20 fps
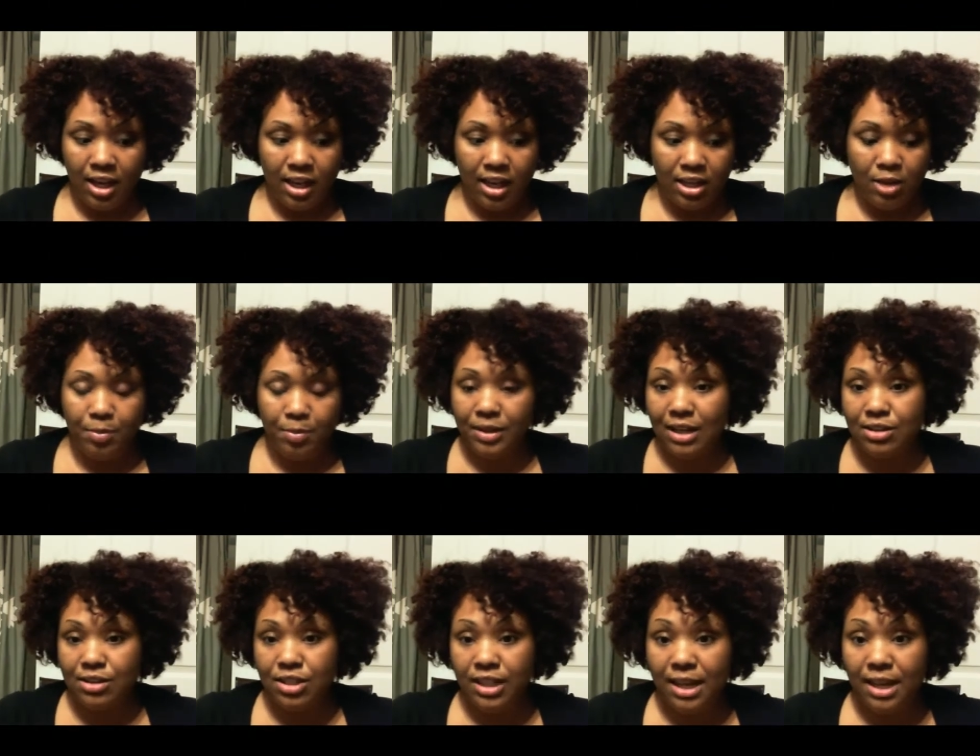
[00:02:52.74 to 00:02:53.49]
you
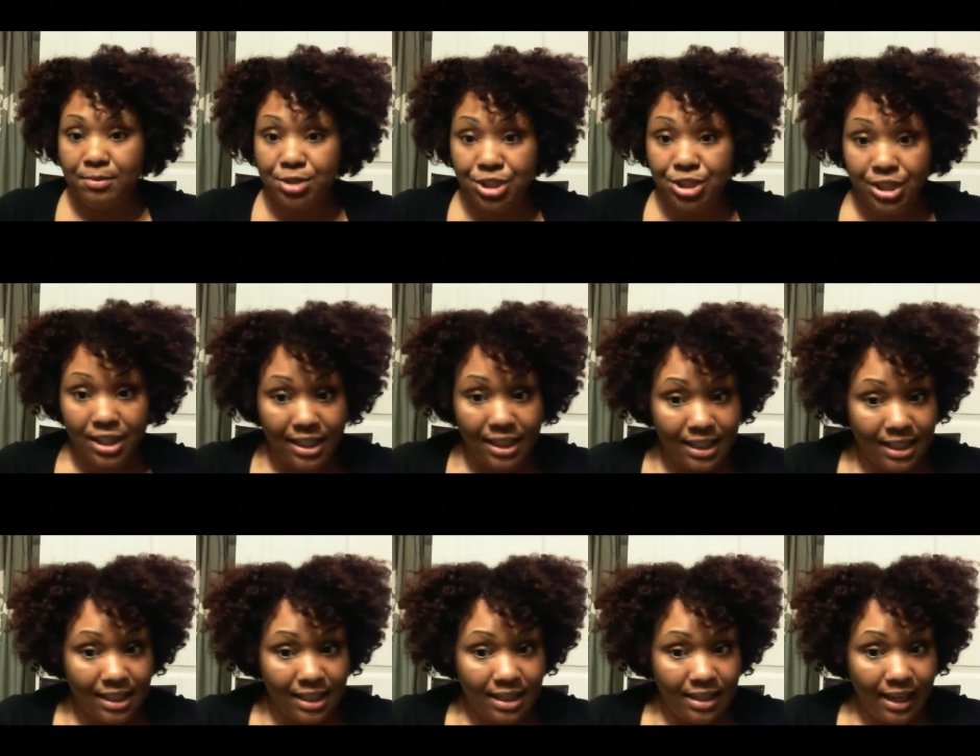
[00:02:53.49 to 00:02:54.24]
pronounce her name
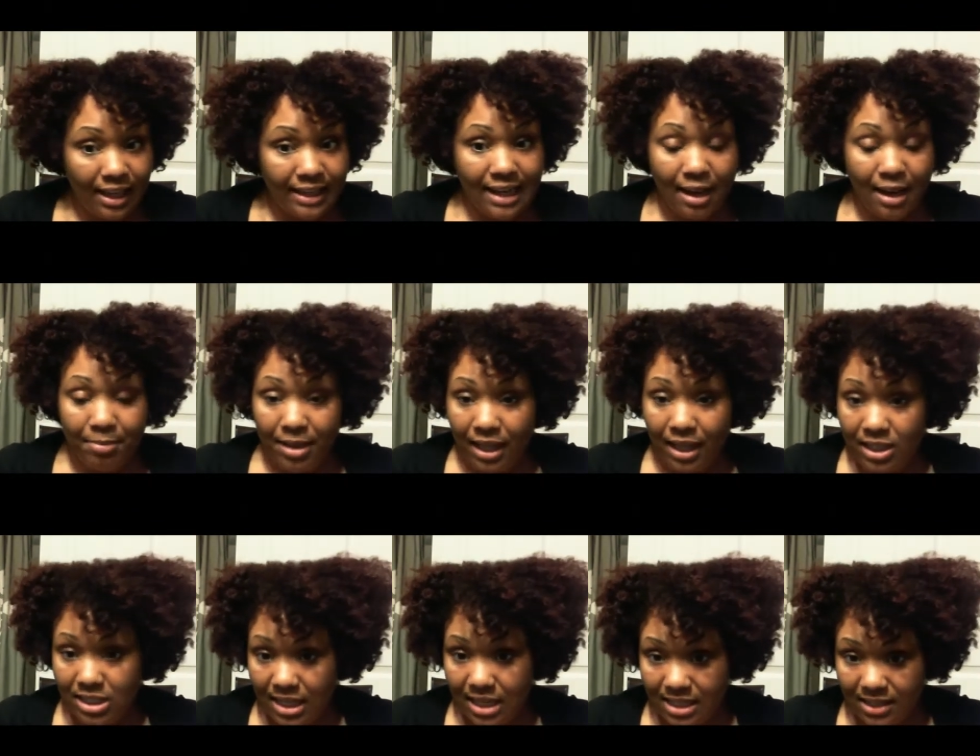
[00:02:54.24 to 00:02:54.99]
Shakina, and I
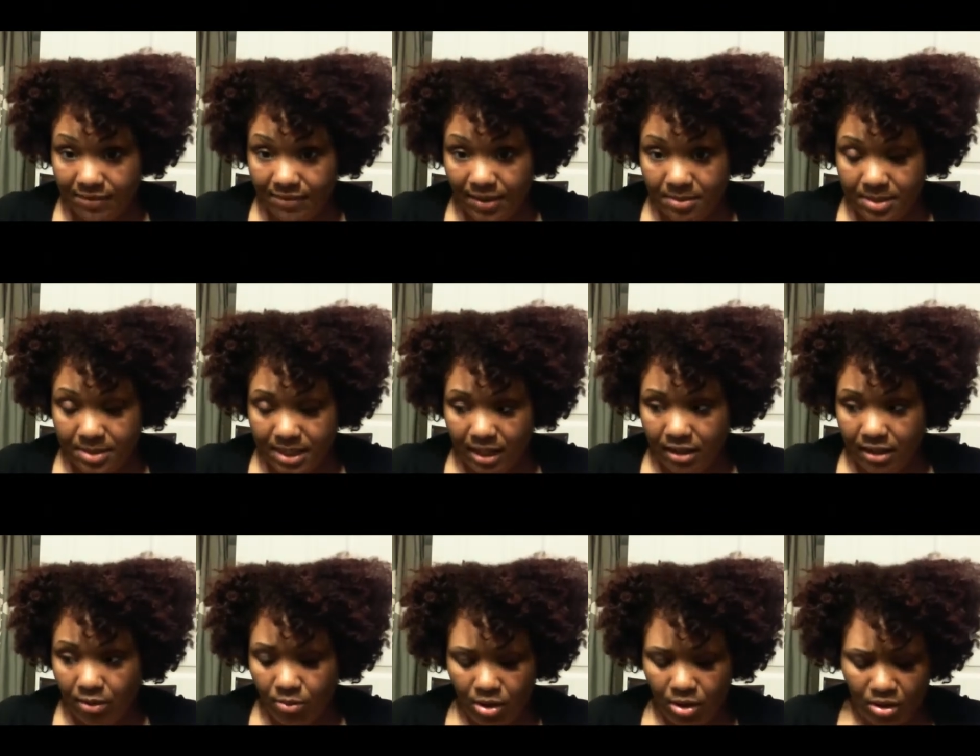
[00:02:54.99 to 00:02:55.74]
apologize if I'm saying
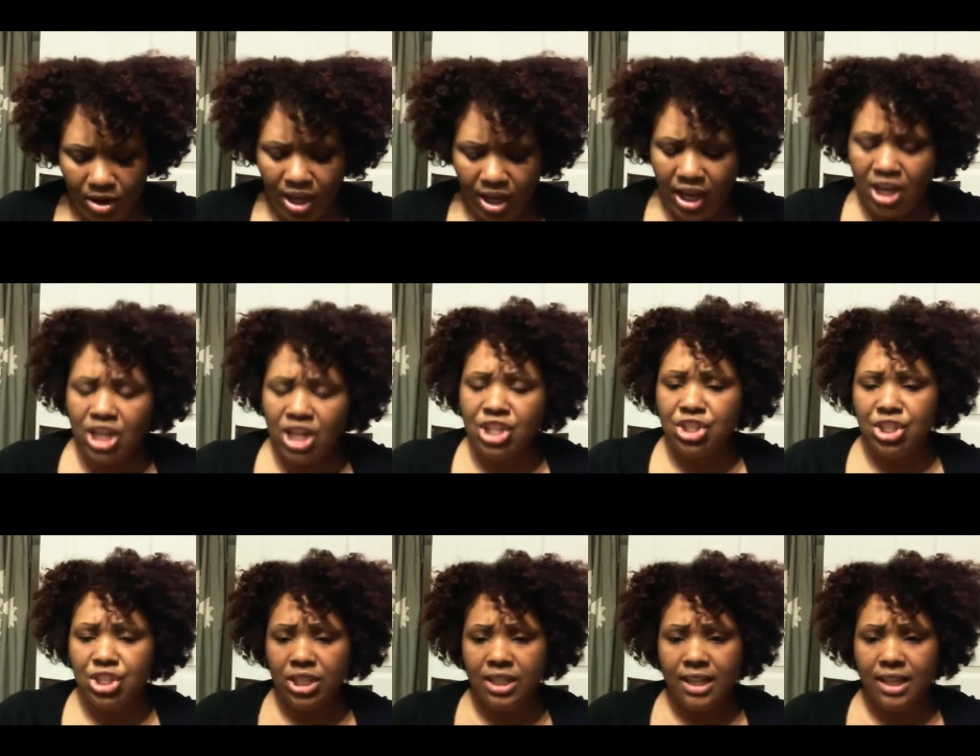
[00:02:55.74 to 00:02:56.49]
that wrong.
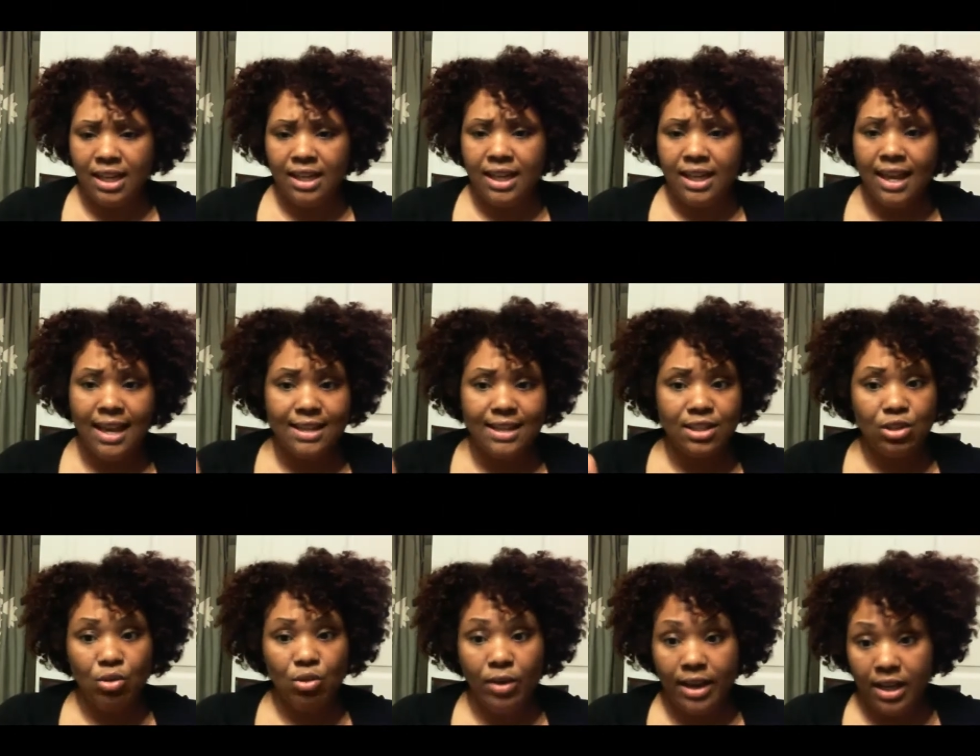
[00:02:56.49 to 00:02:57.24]
Shakina
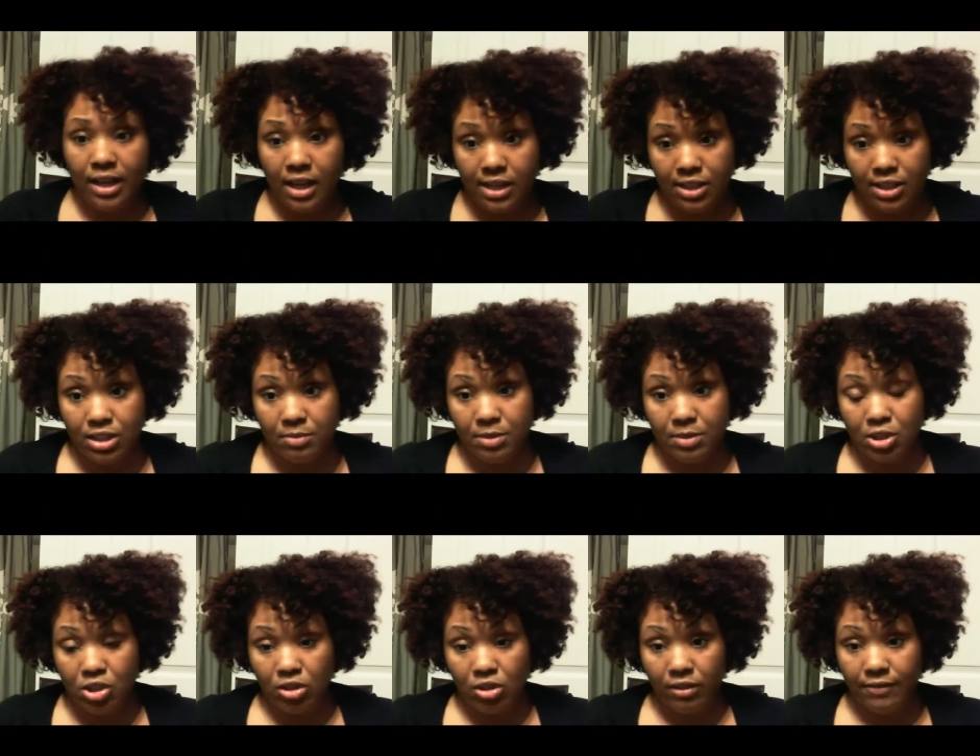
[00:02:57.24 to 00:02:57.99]
has great customer
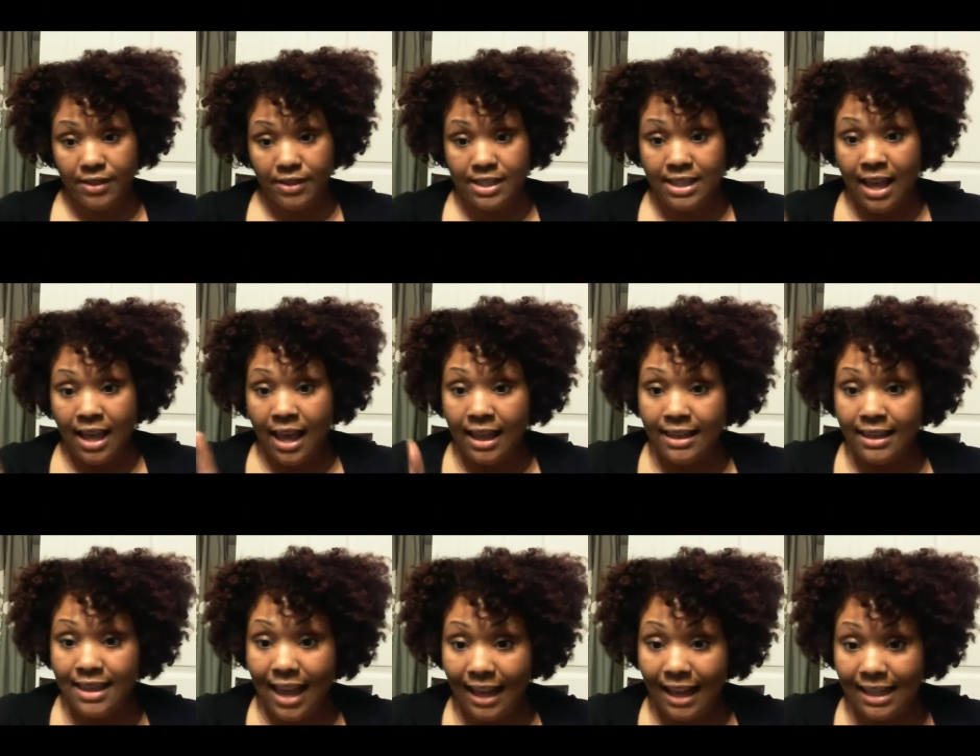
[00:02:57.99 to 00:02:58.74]
service.
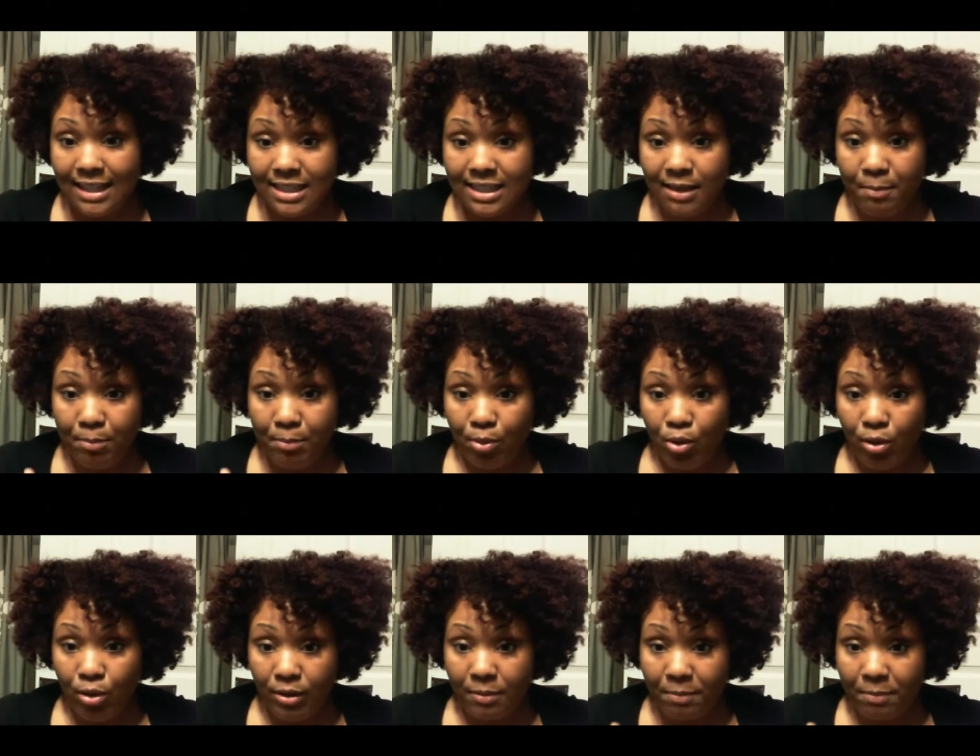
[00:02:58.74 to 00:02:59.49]
That is
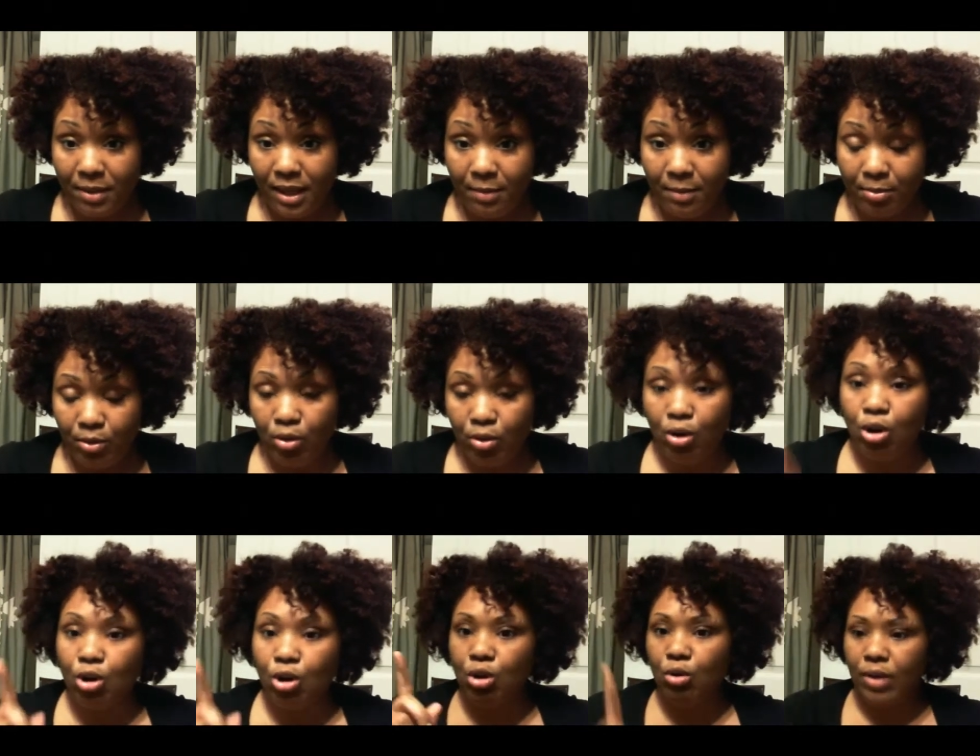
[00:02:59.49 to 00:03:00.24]
important,
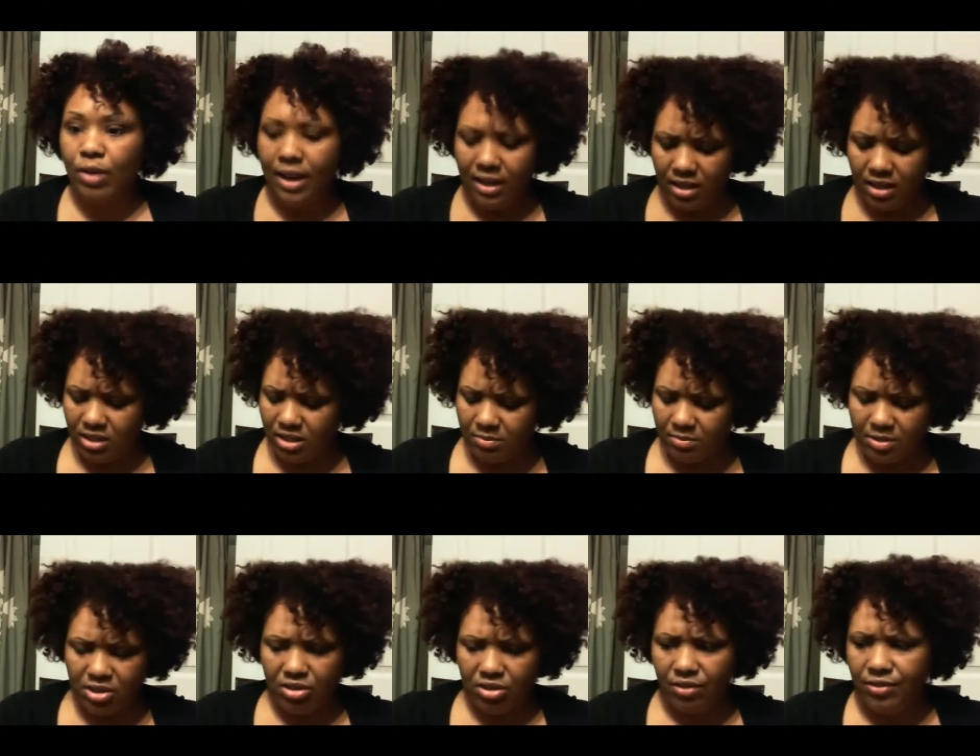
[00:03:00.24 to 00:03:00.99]
people. Great
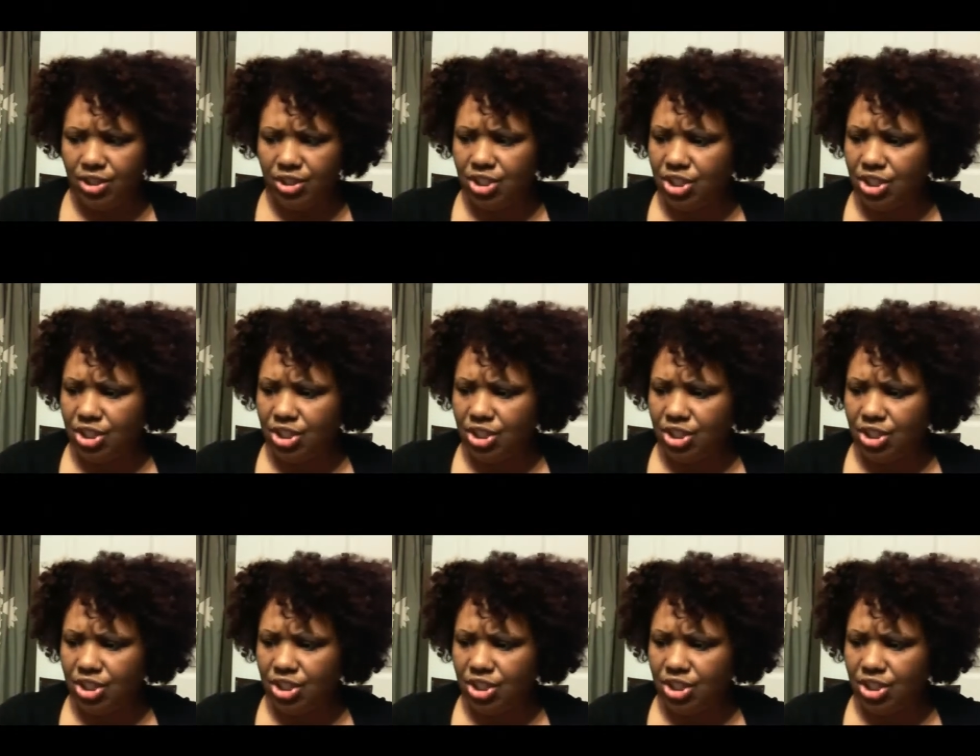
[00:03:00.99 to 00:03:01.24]
customer service. She